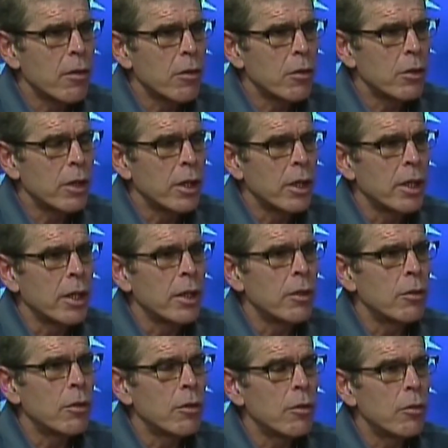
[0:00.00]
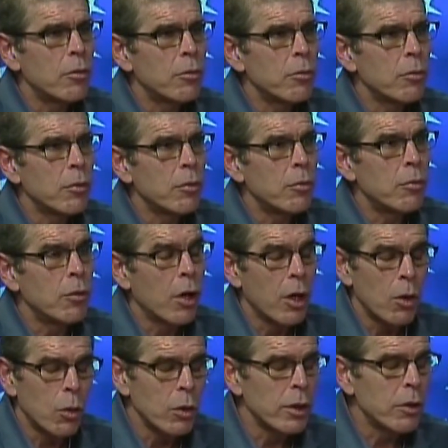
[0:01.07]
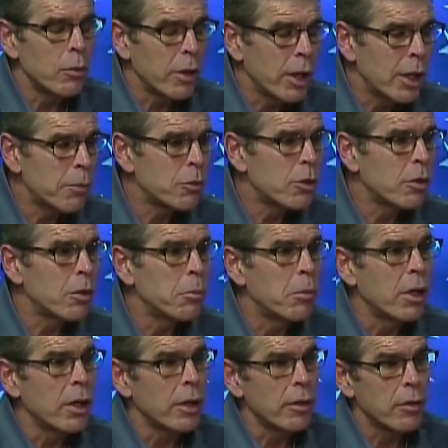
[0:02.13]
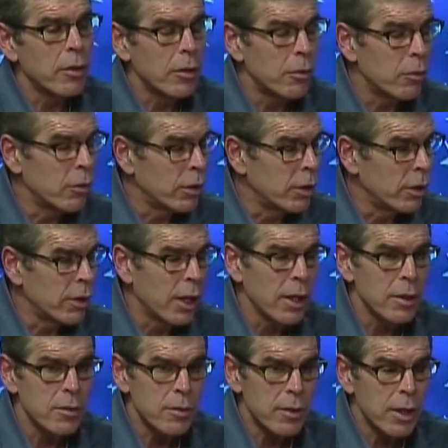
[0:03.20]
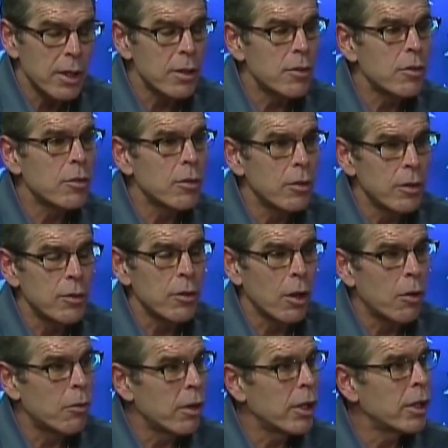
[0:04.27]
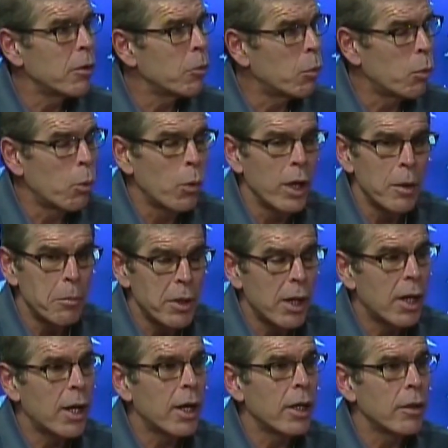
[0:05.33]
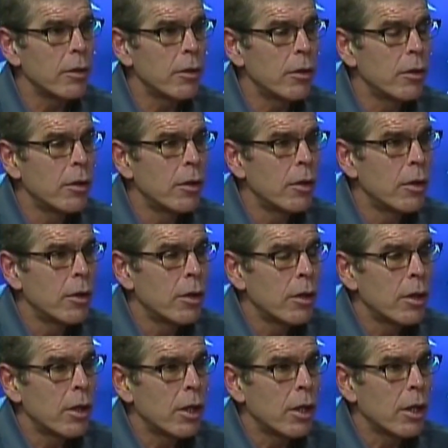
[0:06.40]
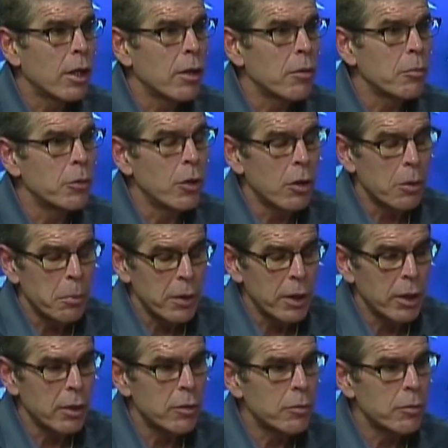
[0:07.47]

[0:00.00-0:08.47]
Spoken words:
And not only New Hampshire, but the United States is already way behind European